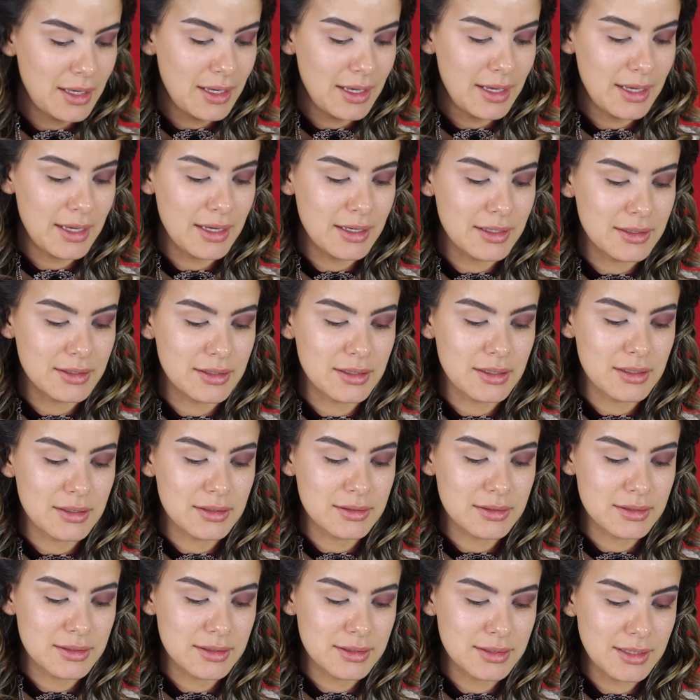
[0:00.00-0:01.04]
and
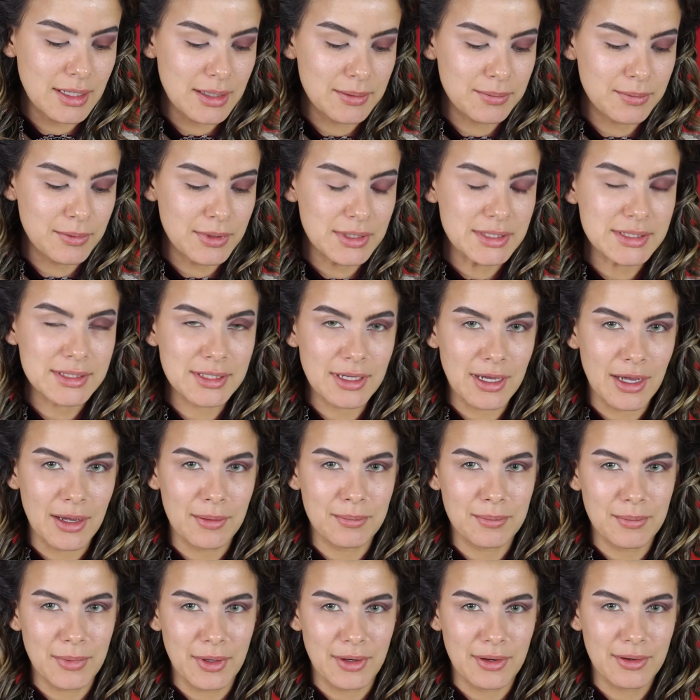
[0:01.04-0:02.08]
Cypress
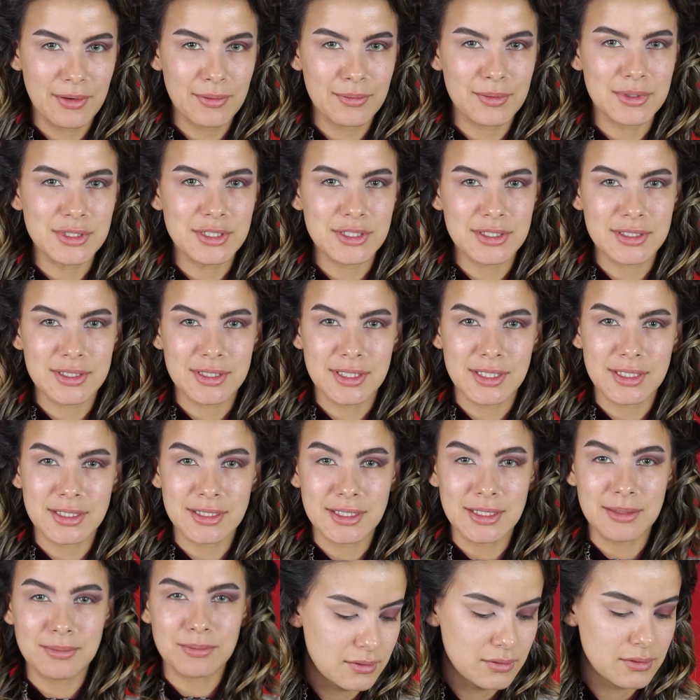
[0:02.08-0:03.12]
Umber, which is the
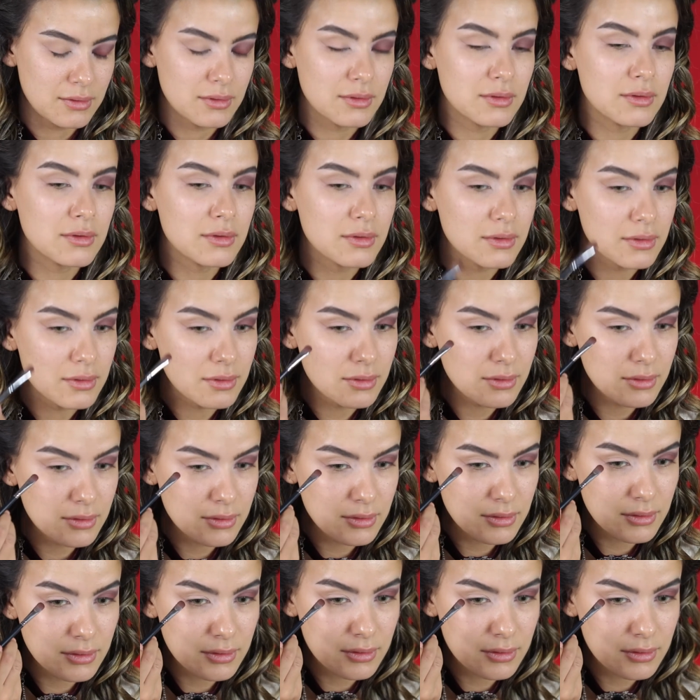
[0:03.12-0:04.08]
deep brown shade,